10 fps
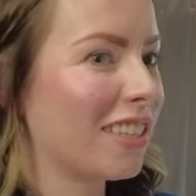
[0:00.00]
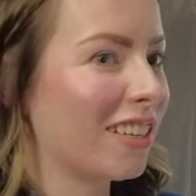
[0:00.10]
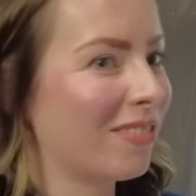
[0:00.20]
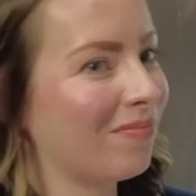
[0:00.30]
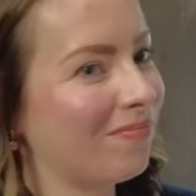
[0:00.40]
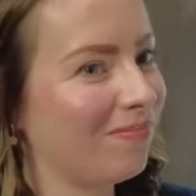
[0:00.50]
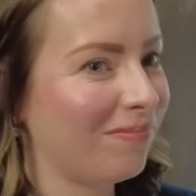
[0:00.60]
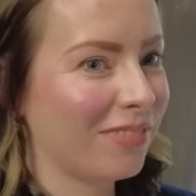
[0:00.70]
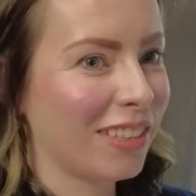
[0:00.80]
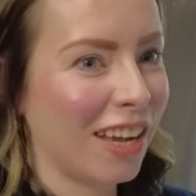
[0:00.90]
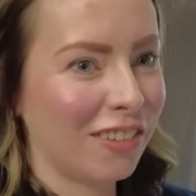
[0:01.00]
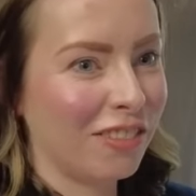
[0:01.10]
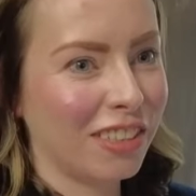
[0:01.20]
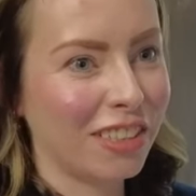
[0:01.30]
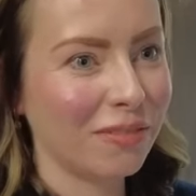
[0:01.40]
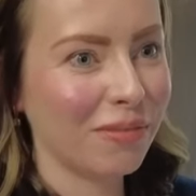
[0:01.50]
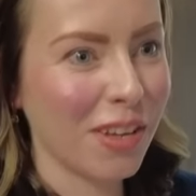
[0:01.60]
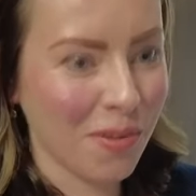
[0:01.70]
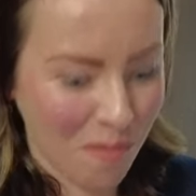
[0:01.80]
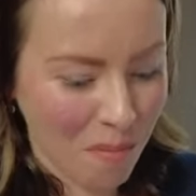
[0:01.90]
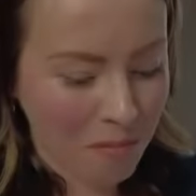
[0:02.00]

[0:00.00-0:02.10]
then we can't really, yeah.